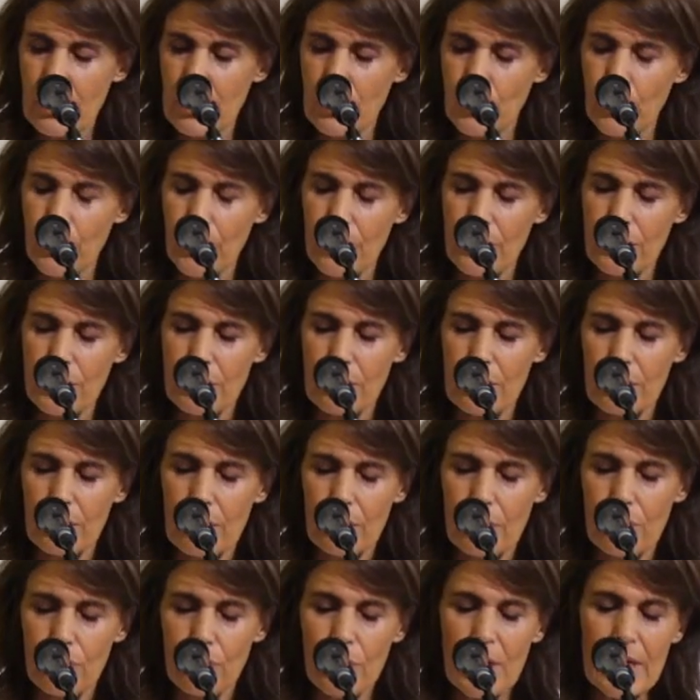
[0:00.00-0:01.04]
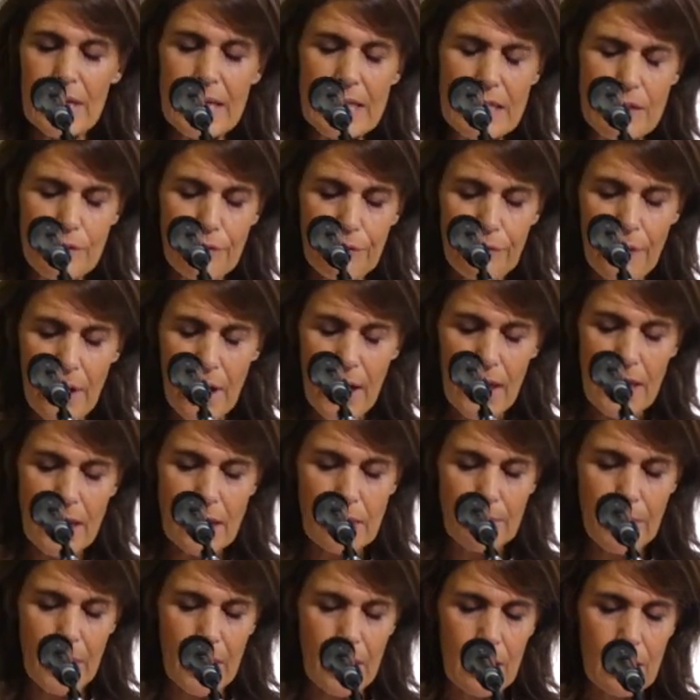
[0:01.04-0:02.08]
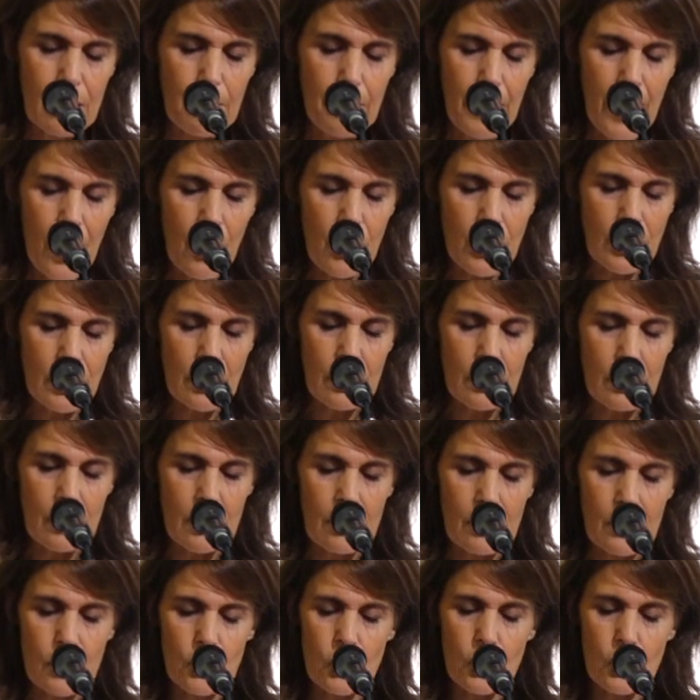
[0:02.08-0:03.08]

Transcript: It was really defined by an American